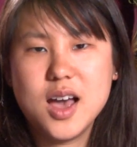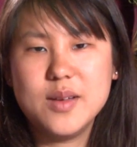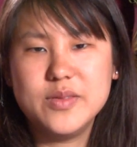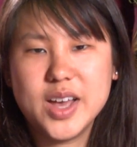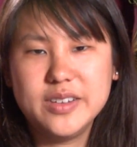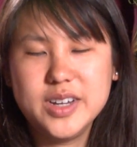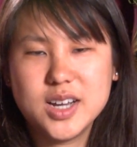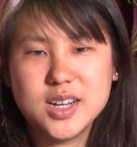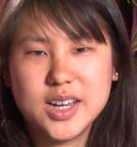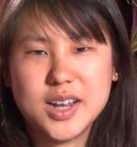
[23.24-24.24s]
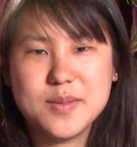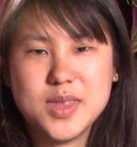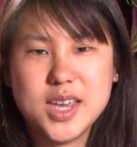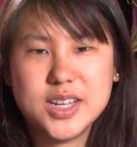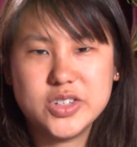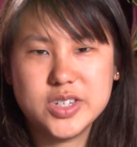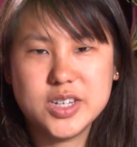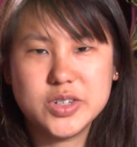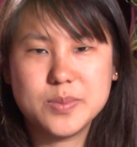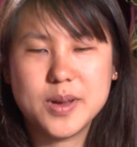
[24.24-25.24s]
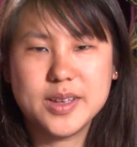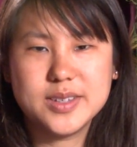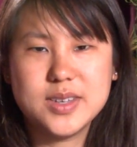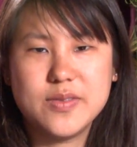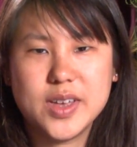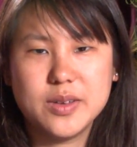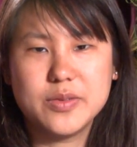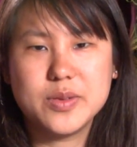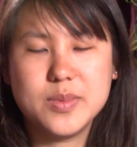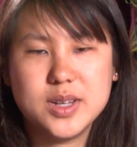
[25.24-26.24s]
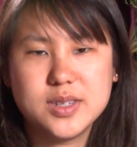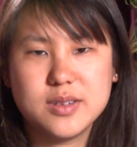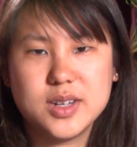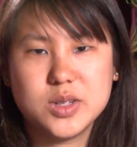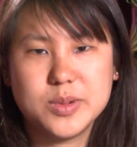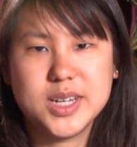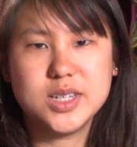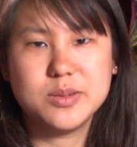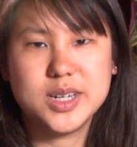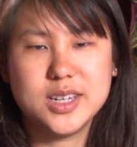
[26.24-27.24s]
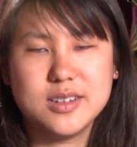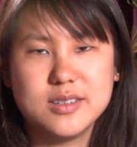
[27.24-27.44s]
I'm Valerie Ong, and I'm the Education Policy Fellow for Minnesota 2020.